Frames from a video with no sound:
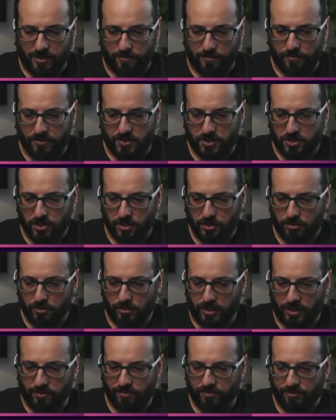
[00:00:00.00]
to
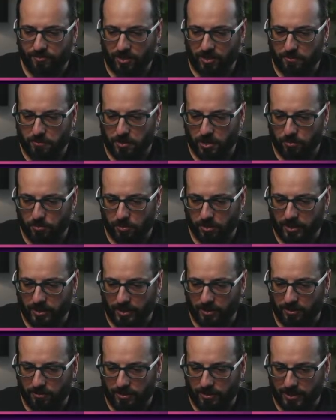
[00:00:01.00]
and from are working
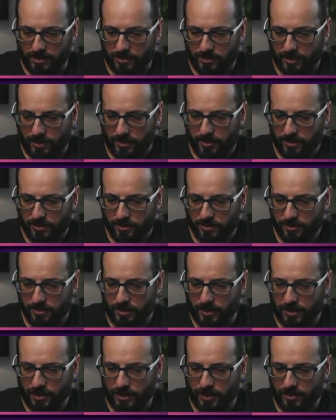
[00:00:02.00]
correctly,
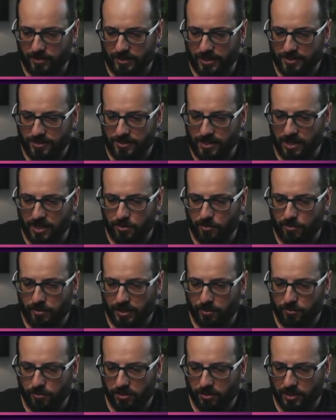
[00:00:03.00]
and that's not quite
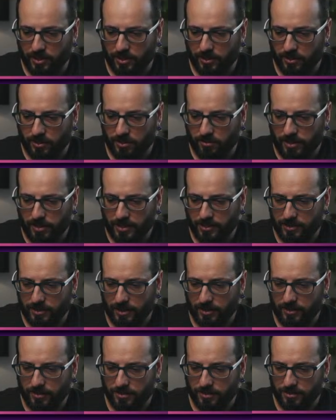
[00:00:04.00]
working
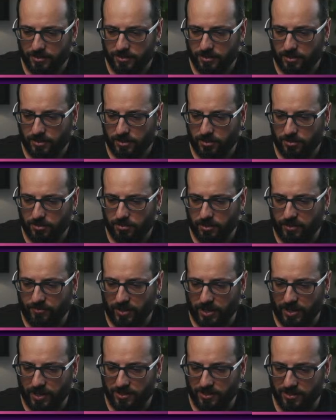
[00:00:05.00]
correctly. So if
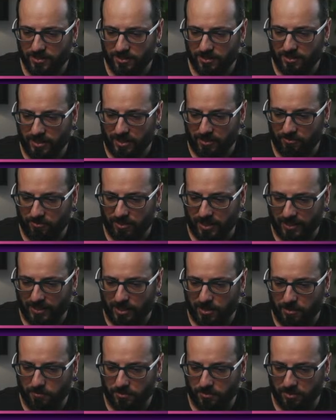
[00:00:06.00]
I, right now
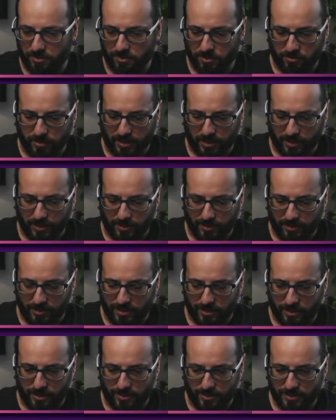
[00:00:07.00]
I'm going
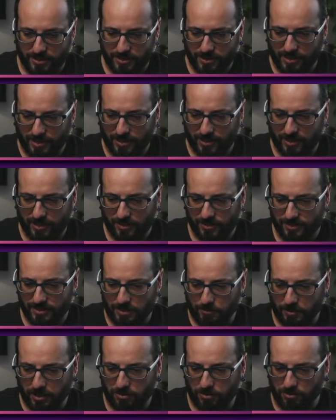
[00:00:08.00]
T
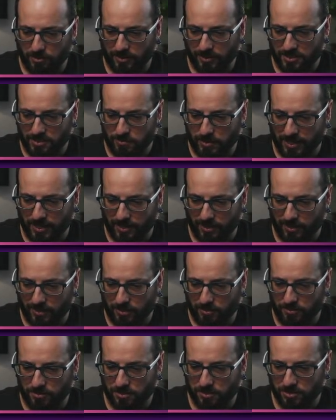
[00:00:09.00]
semicolon to make it
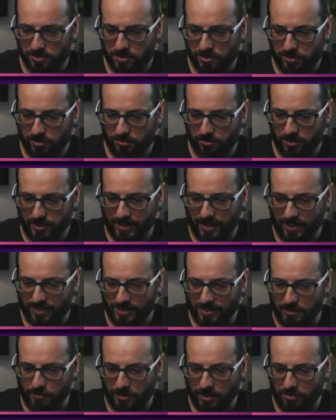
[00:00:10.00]
go to the next
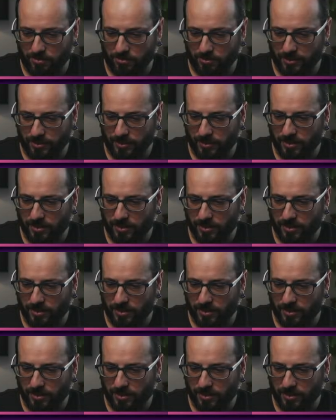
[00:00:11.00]
semicolon,